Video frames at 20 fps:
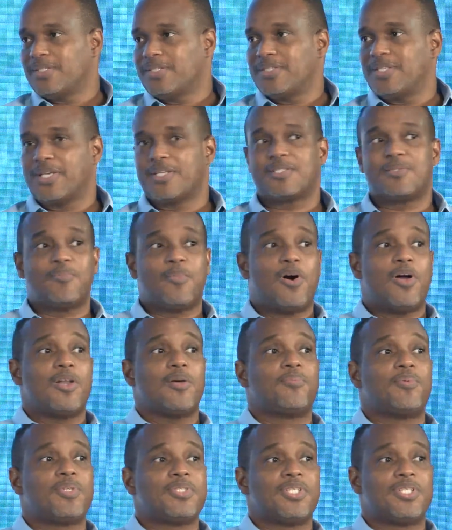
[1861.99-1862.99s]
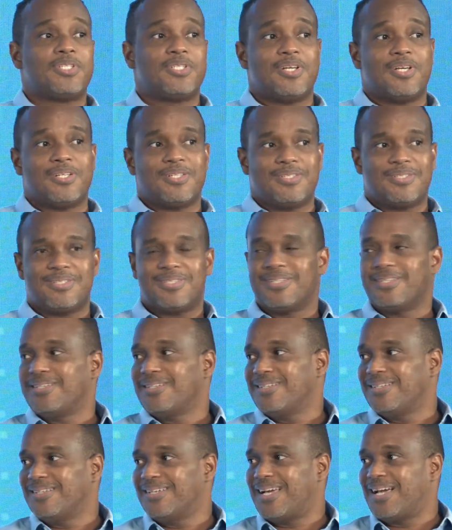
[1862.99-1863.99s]
to take smaller positions
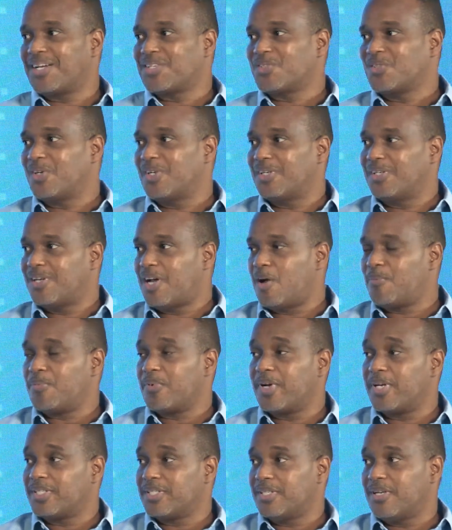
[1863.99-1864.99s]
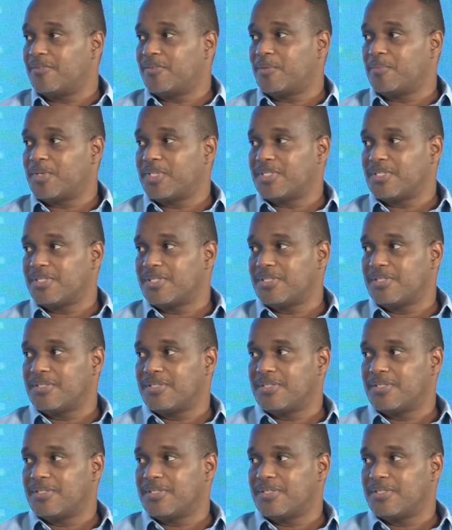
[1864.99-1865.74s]
in the actual operating of the business.